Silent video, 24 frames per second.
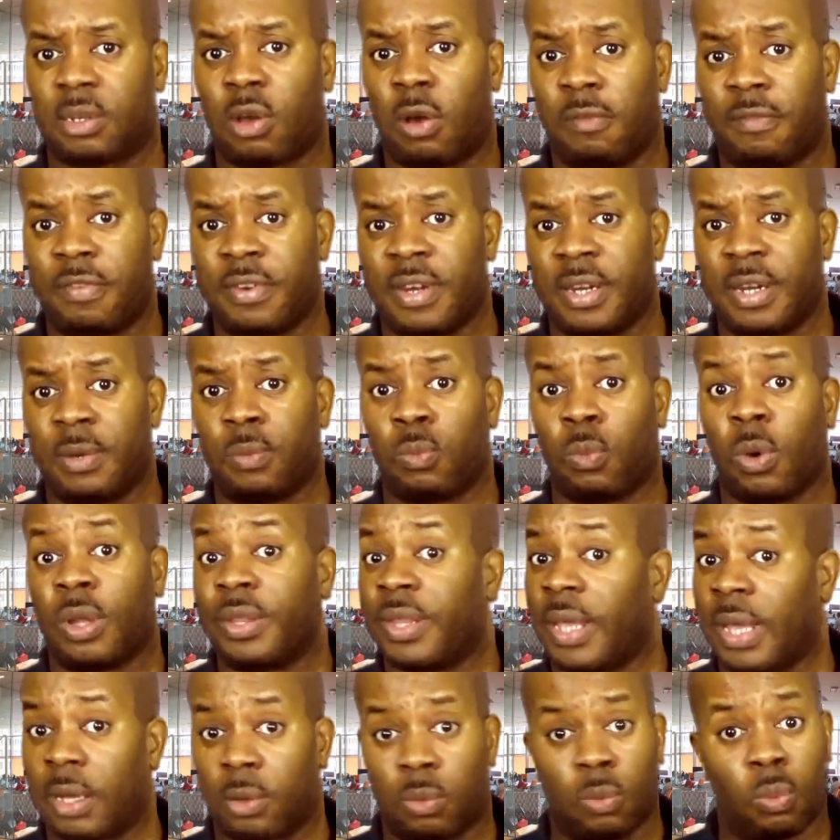confident in
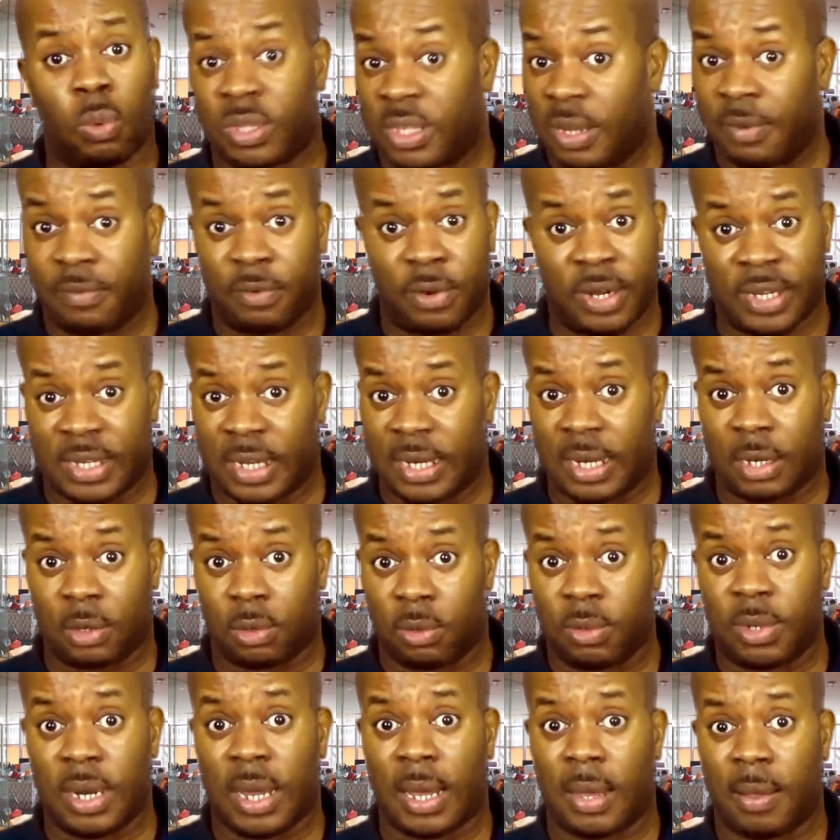whatever it is that they're
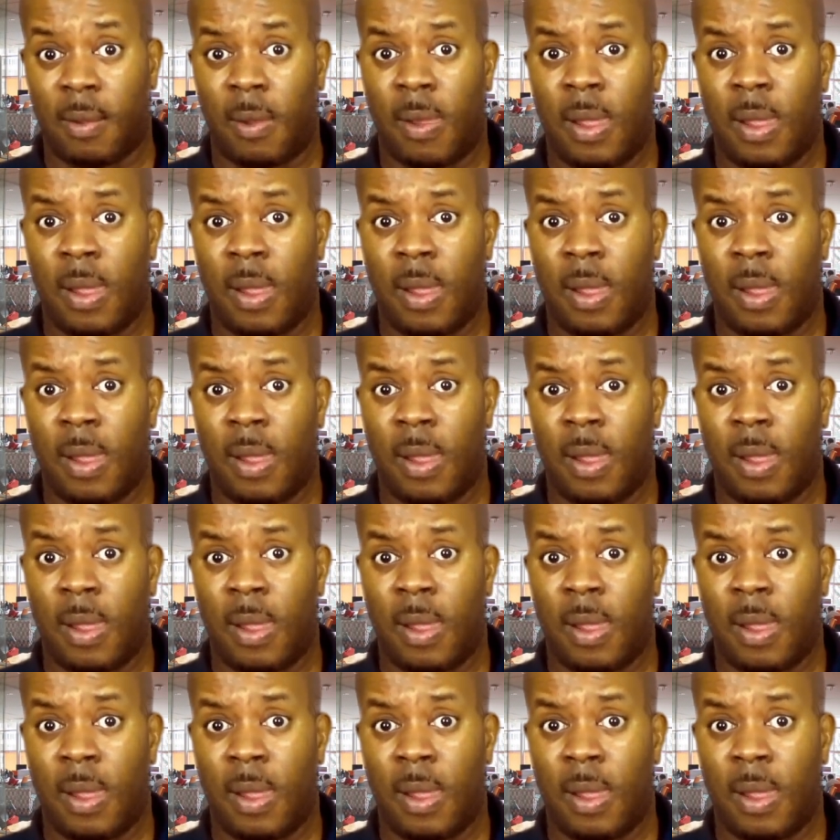good at,